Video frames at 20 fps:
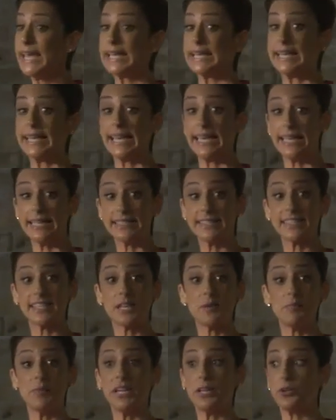Kids
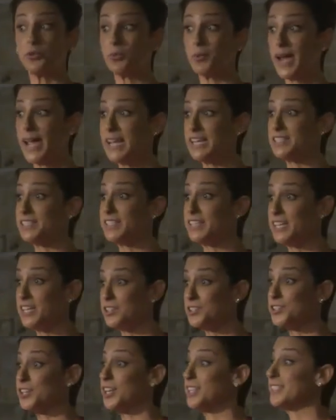can be great
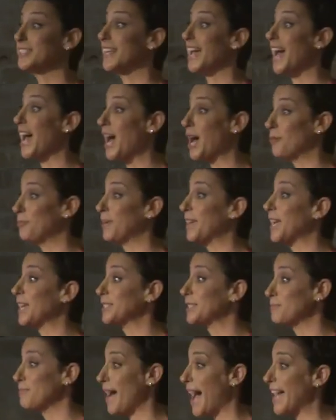teachers to helping
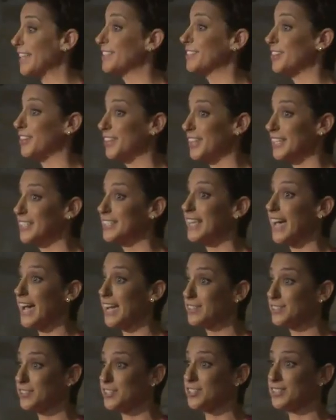us master this
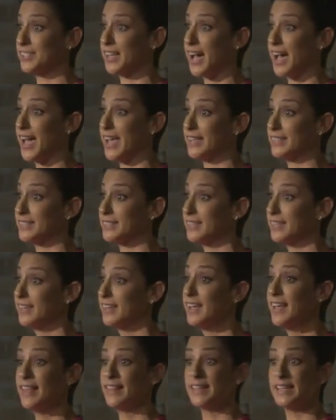exercise.
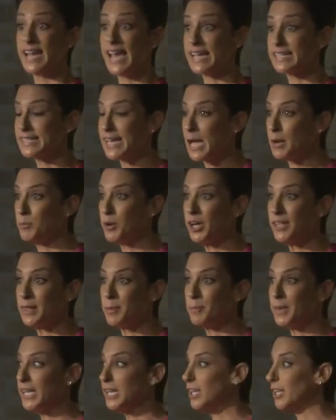The next time we're in the
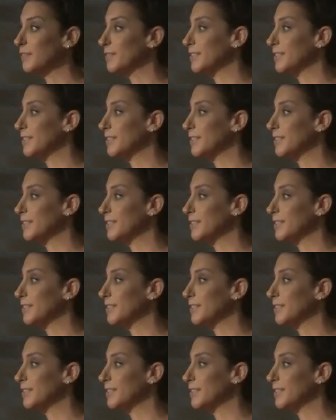middle of